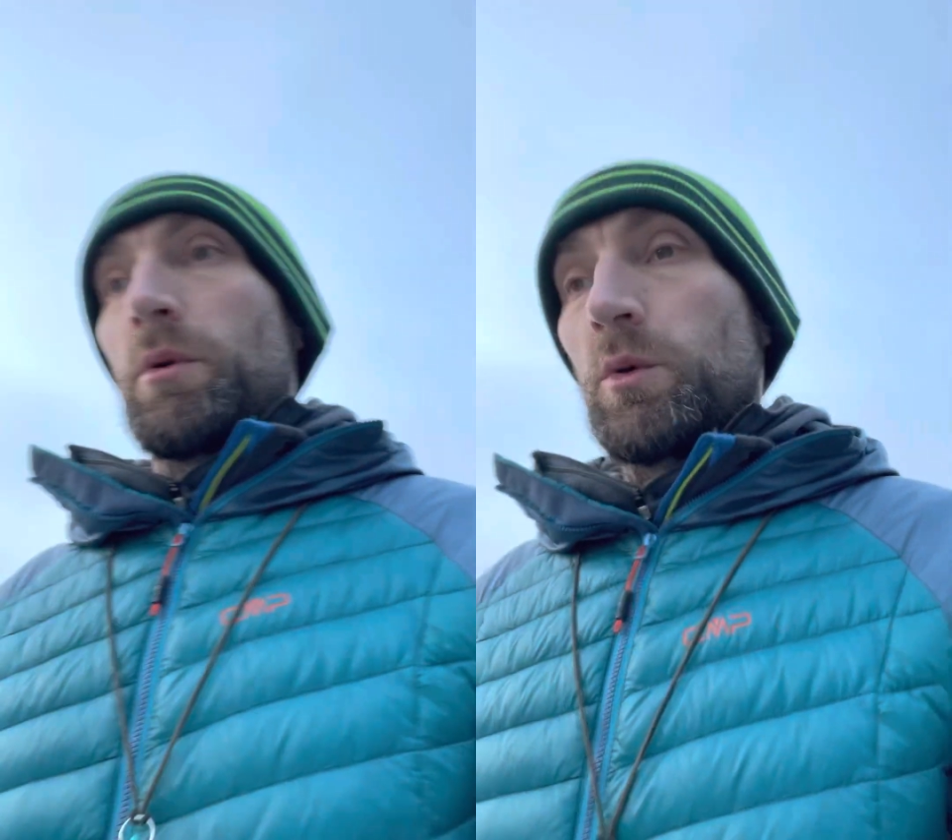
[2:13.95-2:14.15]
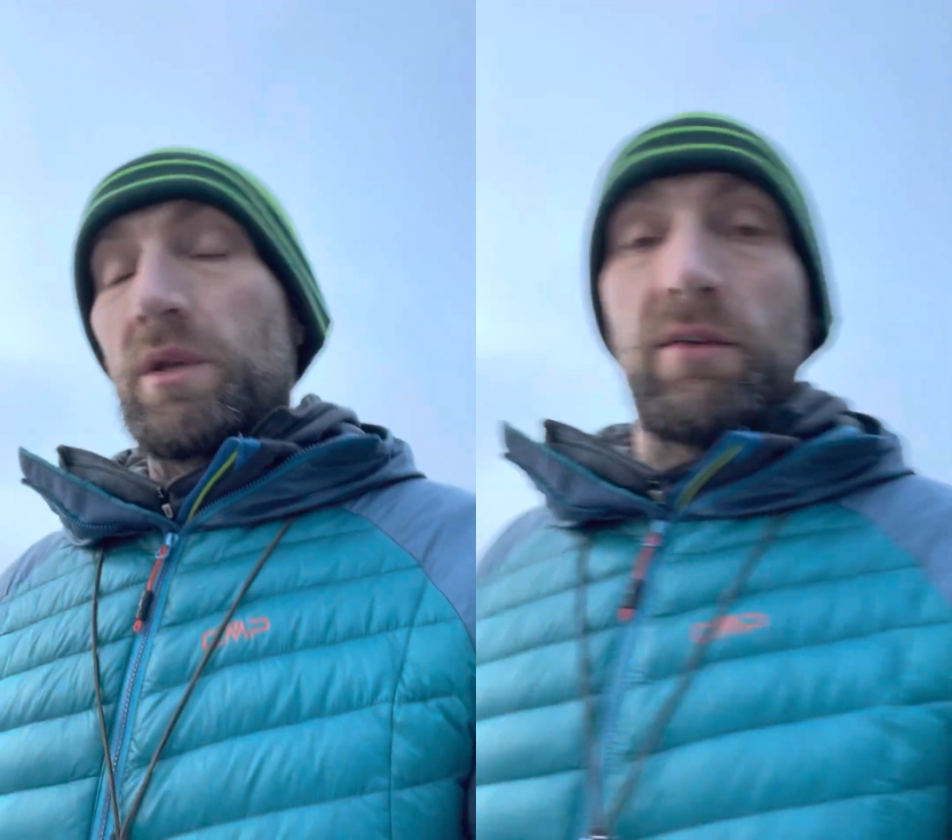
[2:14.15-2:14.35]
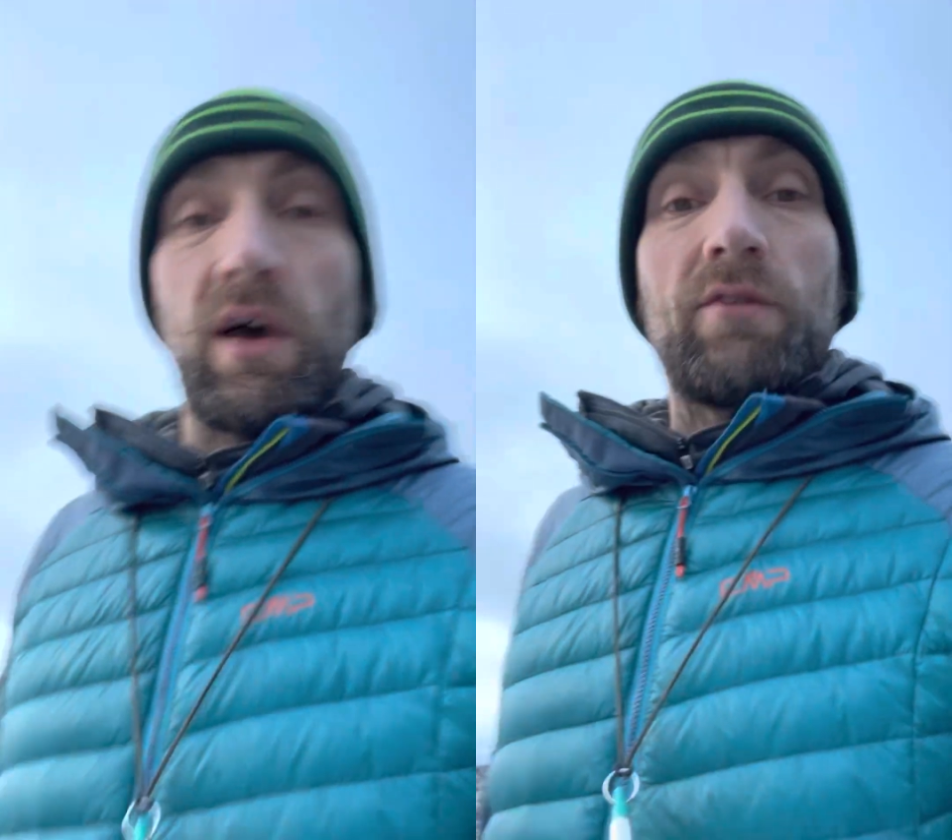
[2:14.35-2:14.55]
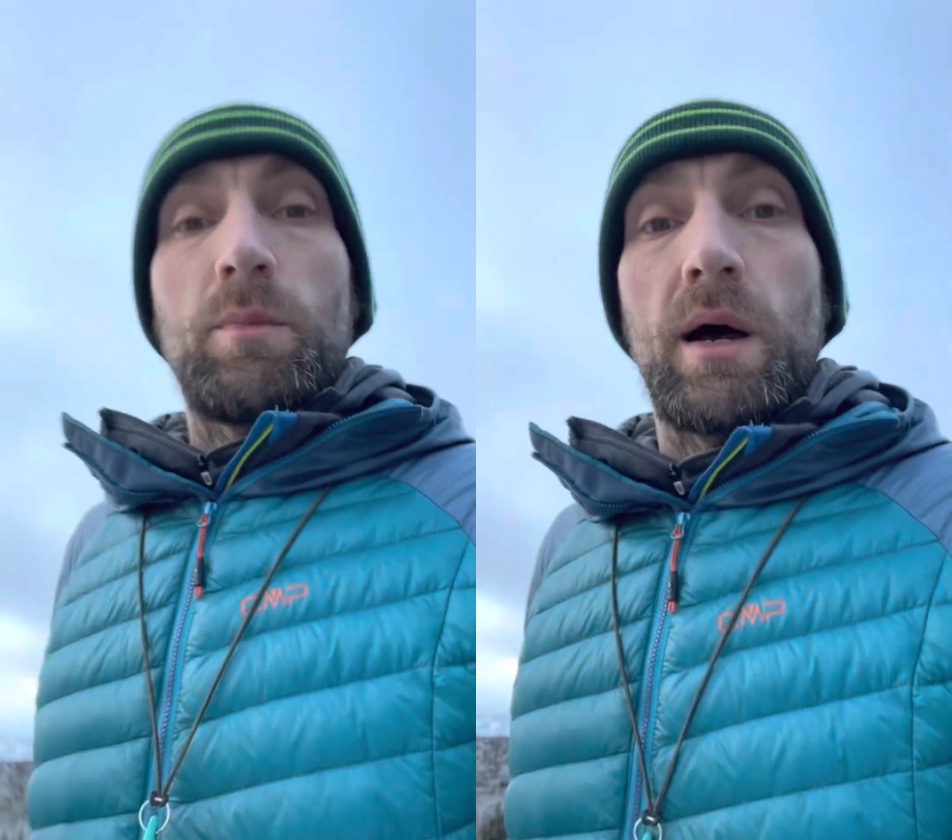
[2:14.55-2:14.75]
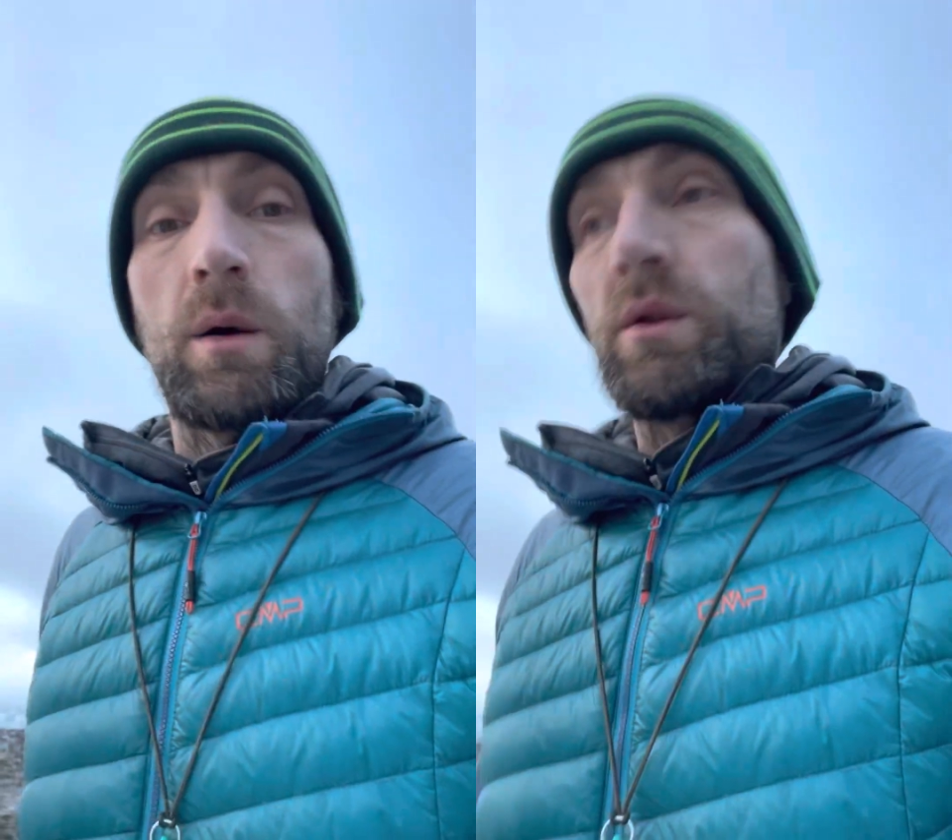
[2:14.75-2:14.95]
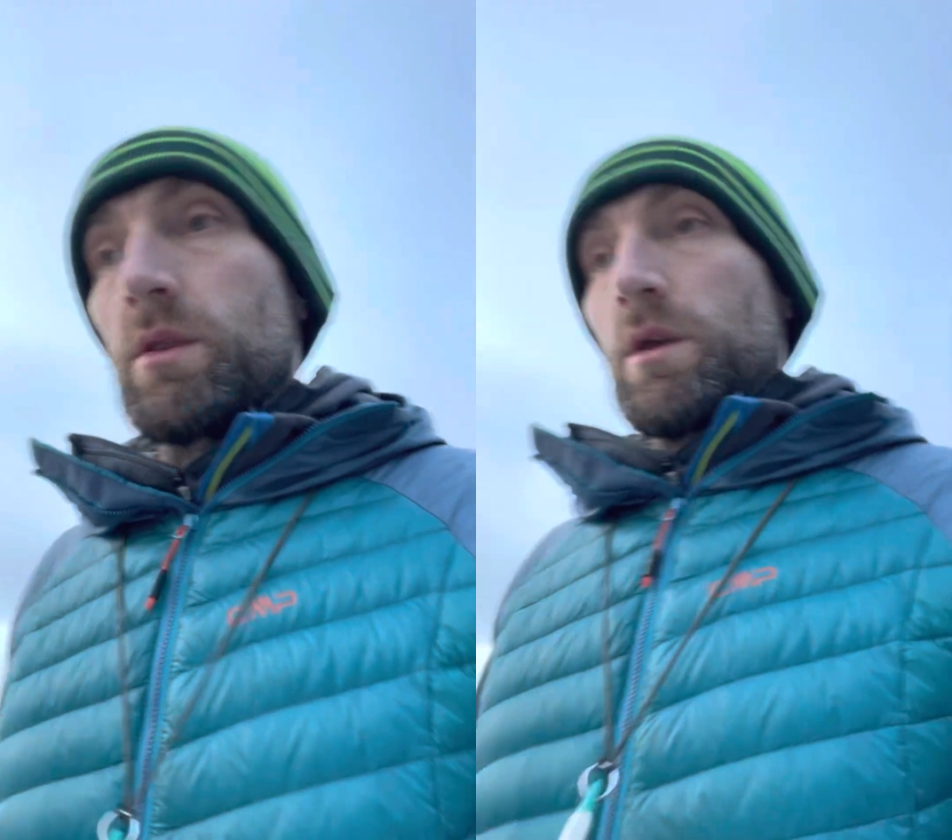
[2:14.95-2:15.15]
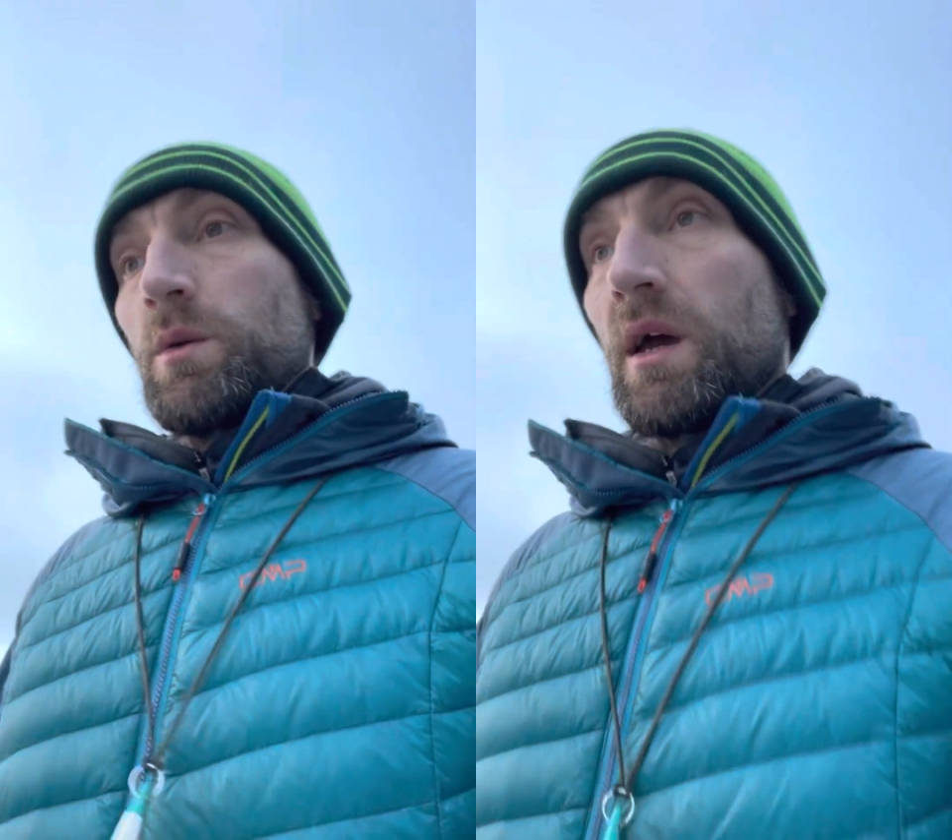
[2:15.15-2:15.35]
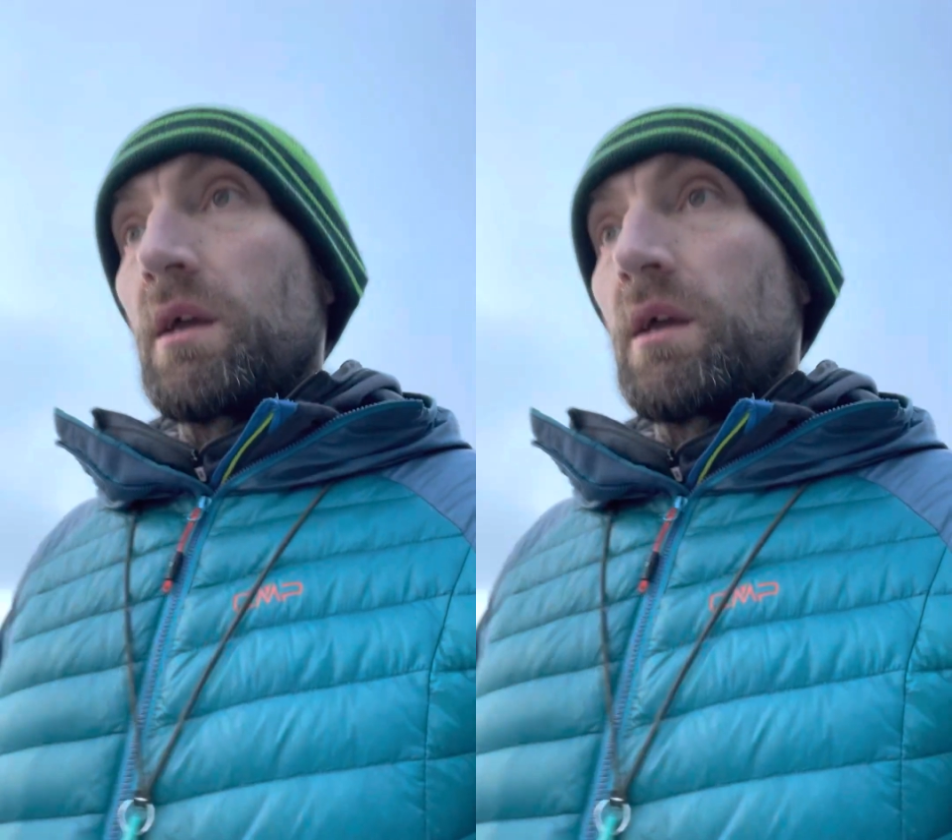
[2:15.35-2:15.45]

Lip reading: would never ever buy one in the UK.